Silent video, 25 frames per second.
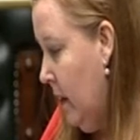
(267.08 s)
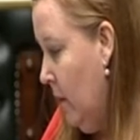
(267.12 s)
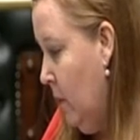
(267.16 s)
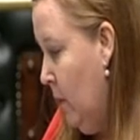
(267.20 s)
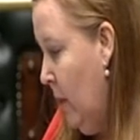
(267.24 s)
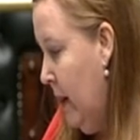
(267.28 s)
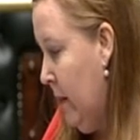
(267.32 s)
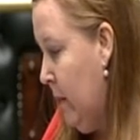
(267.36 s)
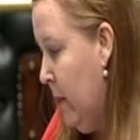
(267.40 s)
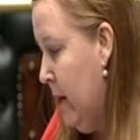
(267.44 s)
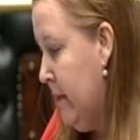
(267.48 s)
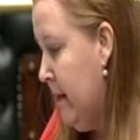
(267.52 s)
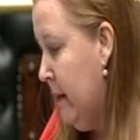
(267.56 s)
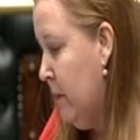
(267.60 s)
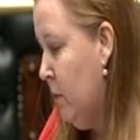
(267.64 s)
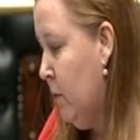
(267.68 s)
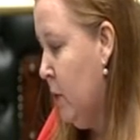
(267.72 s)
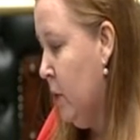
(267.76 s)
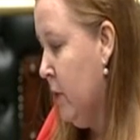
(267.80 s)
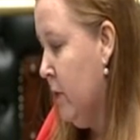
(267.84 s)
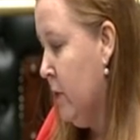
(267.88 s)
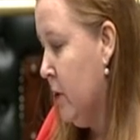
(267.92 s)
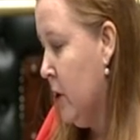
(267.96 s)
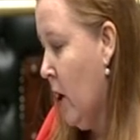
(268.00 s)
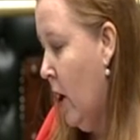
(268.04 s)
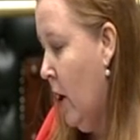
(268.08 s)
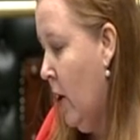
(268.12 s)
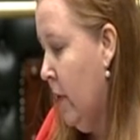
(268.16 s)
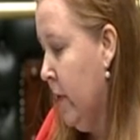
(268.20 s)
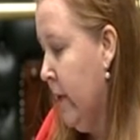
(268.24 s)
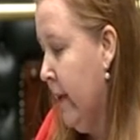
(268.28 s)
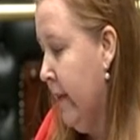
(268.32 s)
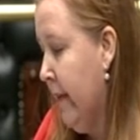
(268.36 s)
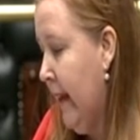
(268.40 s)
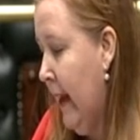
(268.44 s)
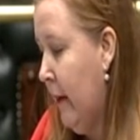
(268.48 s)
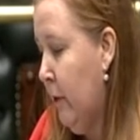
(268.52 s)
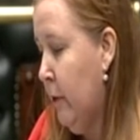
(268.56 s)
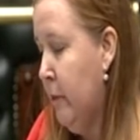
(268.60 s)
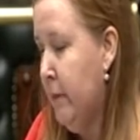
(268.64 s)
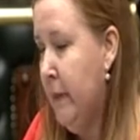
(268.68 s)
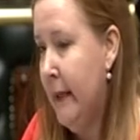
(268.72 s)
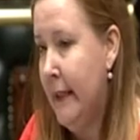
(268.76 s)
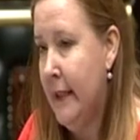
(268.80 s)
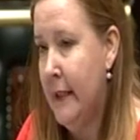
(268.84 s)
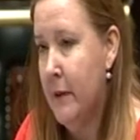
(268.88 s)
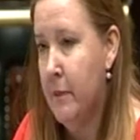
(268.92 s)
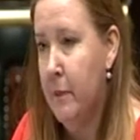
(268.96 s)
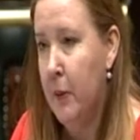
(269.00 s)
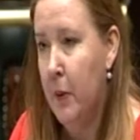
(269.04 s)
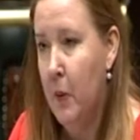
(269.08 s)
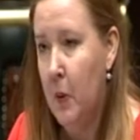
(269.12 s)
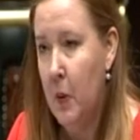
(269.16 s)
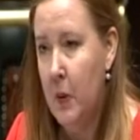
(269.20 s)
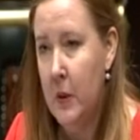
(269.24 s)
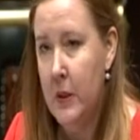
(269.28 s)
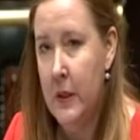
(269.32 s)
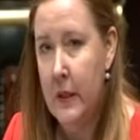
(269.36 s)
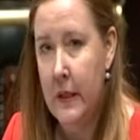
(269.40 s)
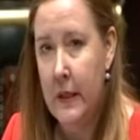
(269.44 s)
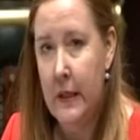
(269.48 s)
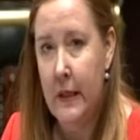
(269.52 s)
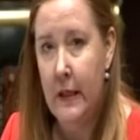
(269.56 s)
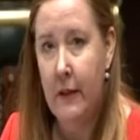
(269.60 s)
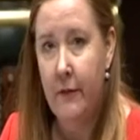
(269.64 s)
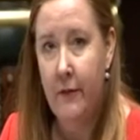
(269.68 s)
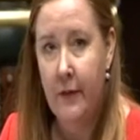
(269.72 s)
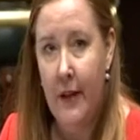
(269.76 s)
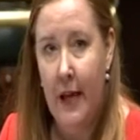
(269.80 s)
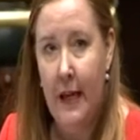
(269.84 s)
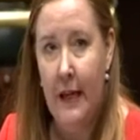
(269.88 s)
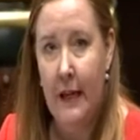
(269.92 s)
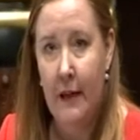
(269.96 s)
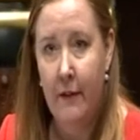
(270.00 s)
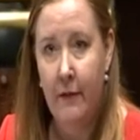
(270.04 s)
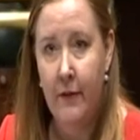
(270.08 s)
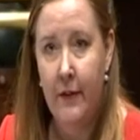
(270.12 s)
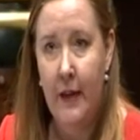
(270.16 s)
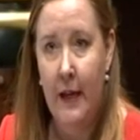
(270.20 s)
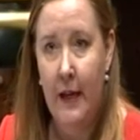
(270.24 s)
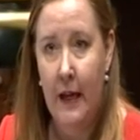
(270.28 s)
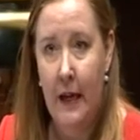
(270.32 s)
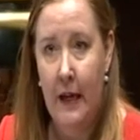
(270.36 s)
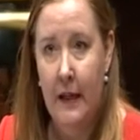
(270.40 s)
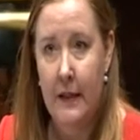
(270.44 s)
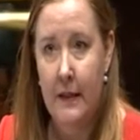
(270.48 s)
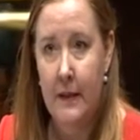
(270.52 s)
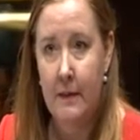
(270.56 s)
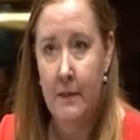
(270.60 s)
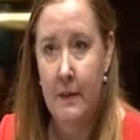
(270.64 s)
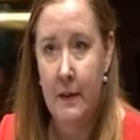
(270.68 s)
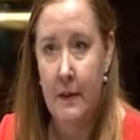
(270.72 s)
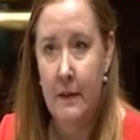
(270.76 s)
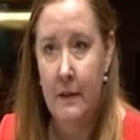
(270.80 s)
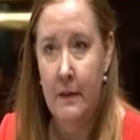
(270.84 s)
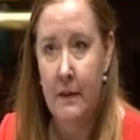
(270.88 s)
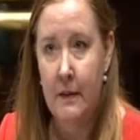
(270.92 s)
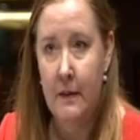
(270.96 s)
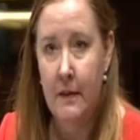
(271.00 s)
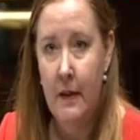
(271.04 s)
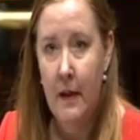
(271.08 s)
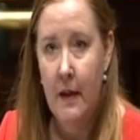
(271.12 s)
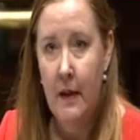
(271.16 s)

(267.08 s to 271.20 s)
where women were told that they would be deported if they left their husbands.